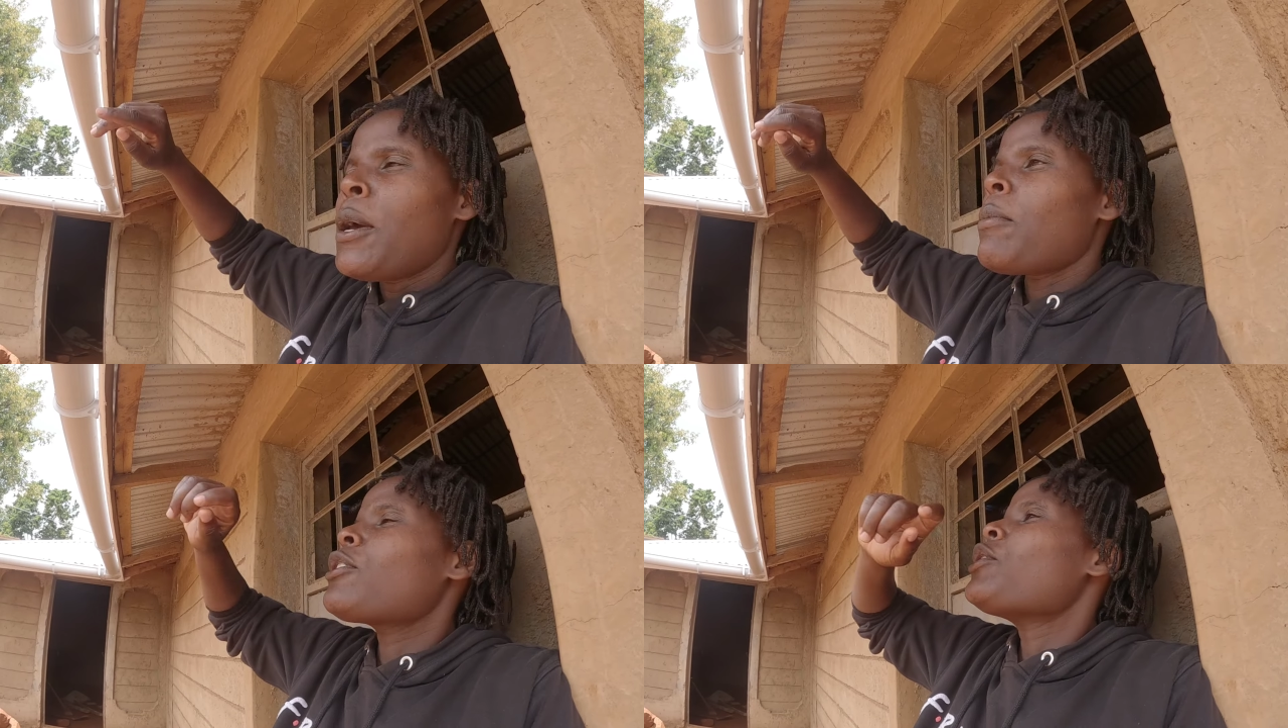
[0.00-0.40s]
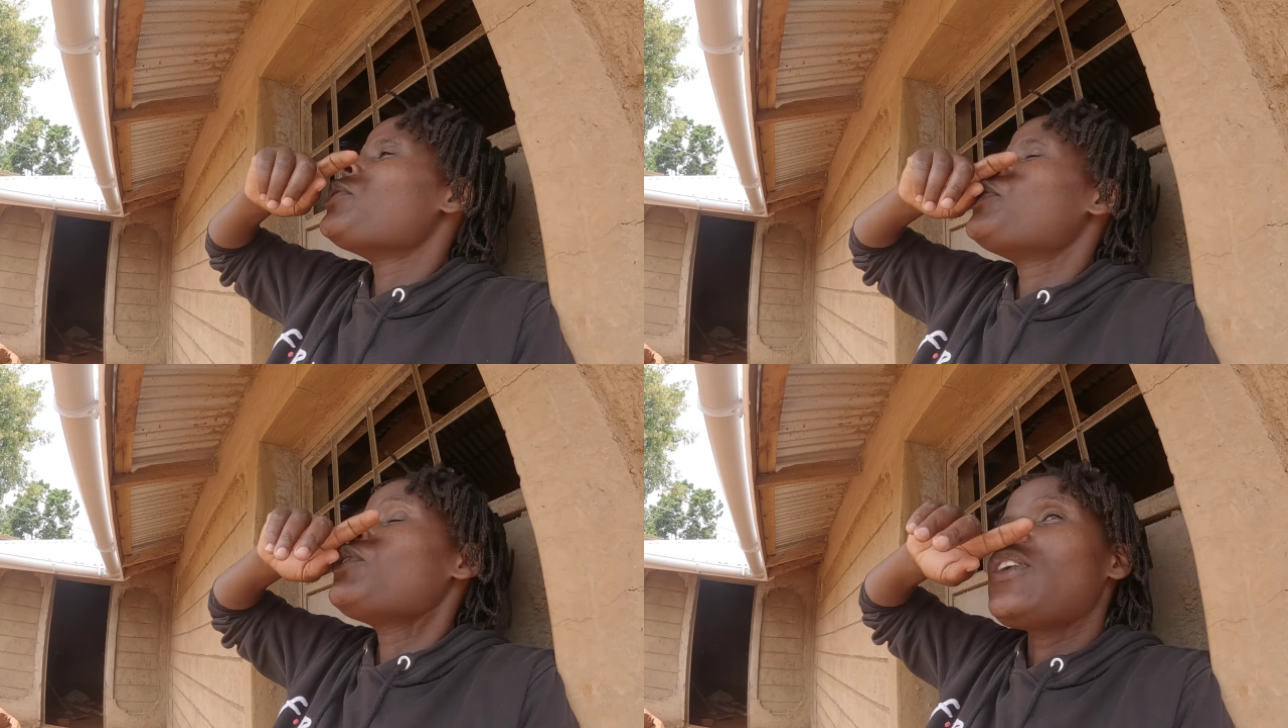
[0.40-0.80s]

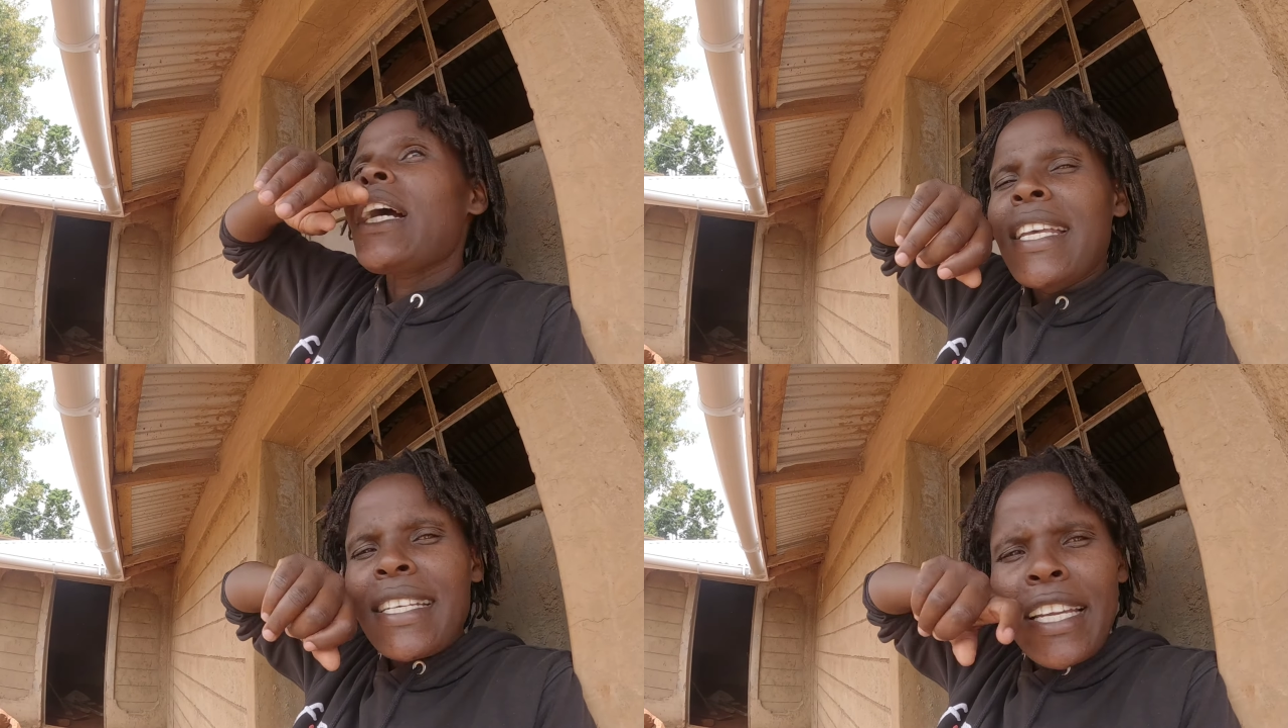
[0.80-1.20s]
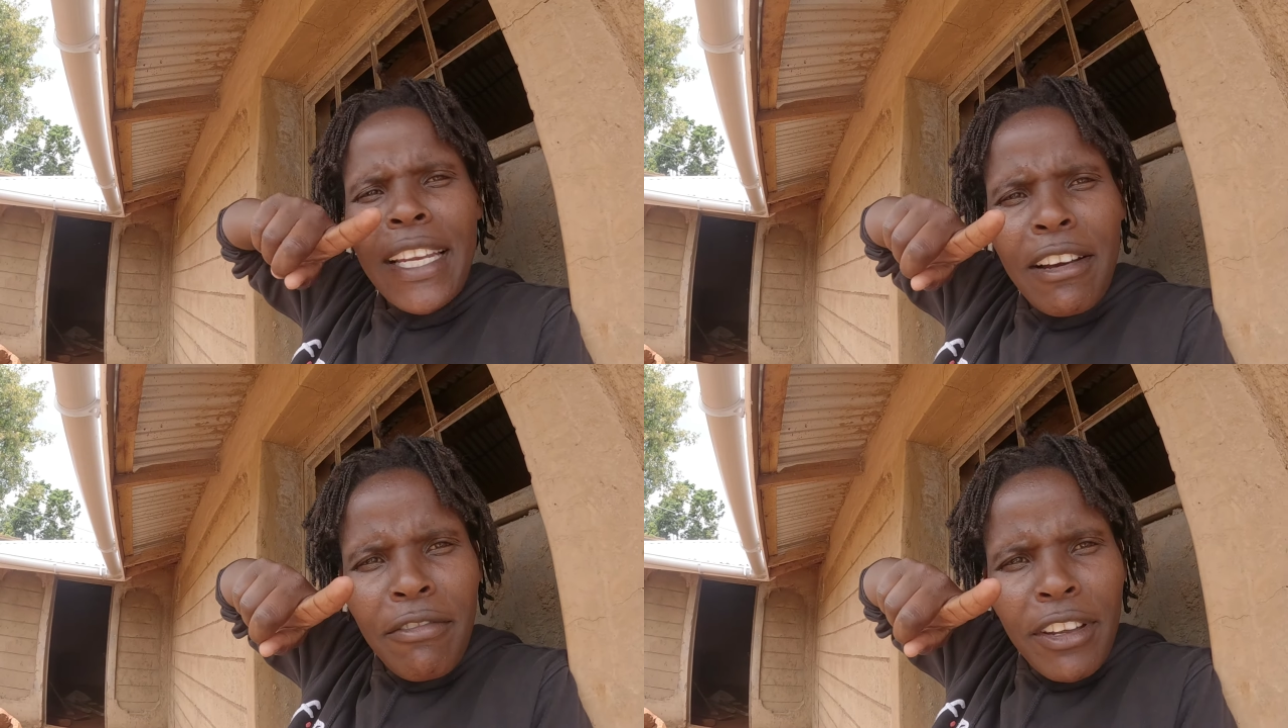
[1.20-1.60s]
do you know, guys, I
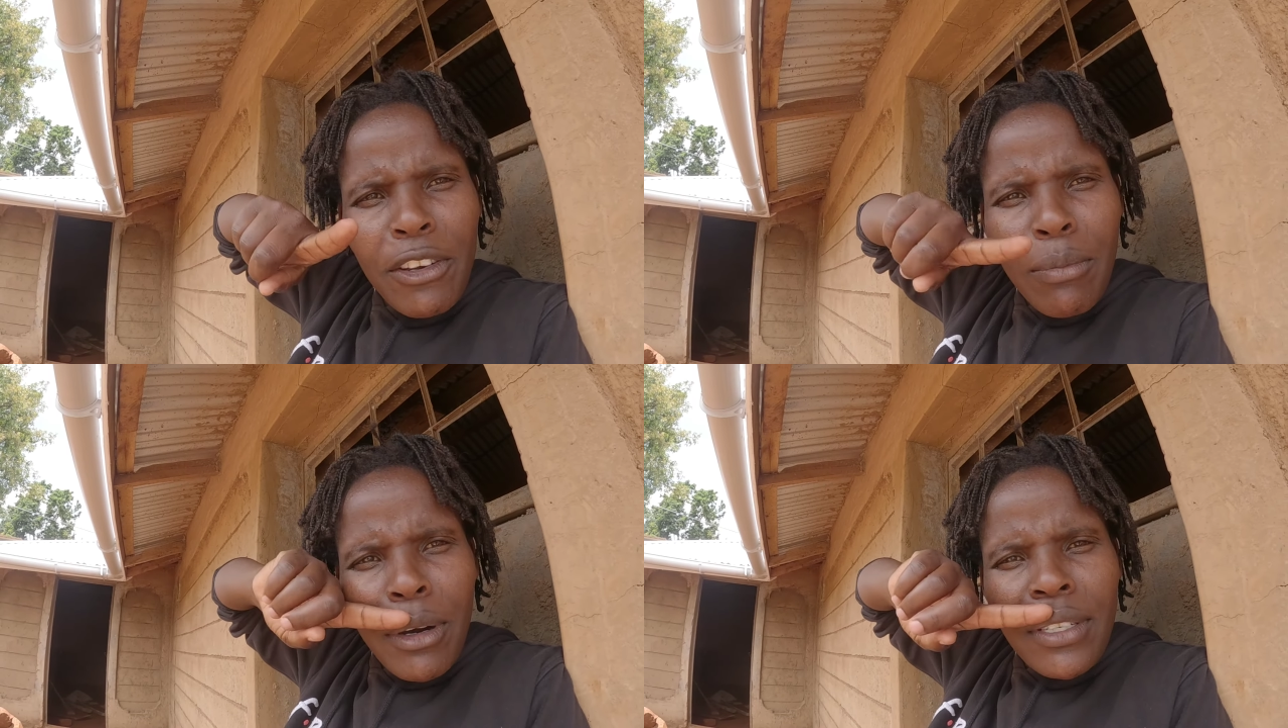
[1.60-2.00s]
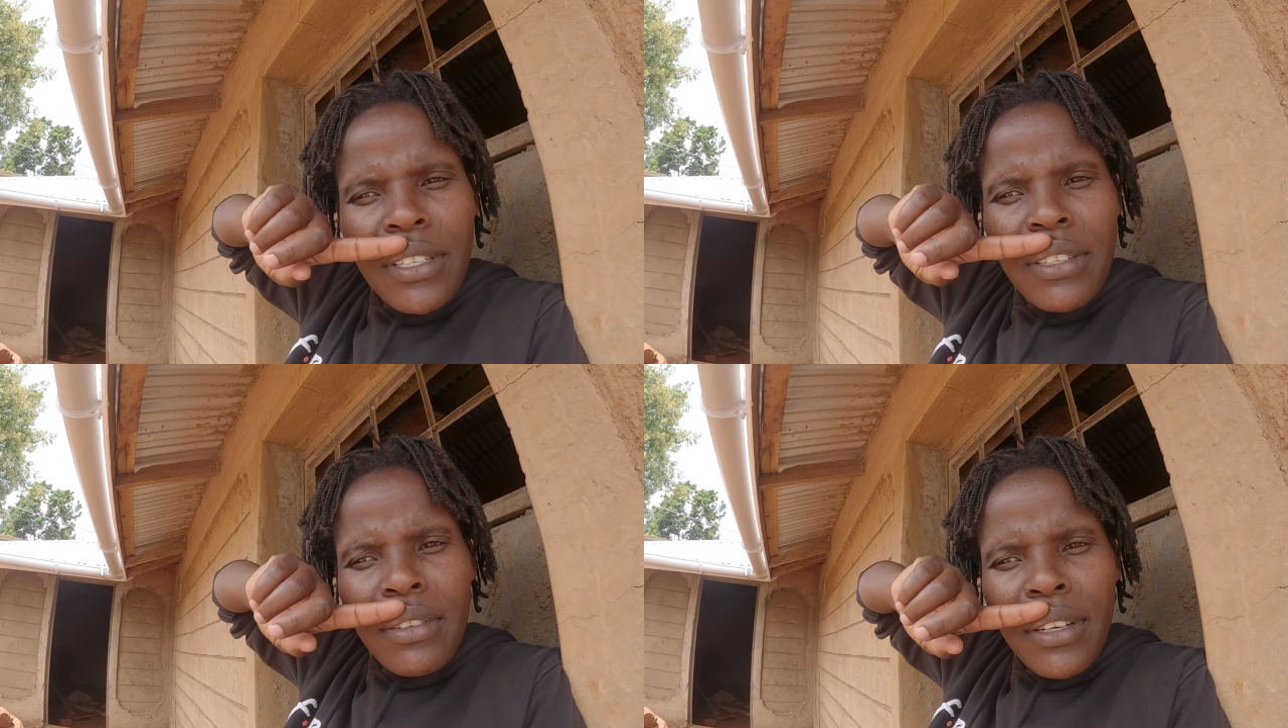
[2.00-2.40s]
did a video about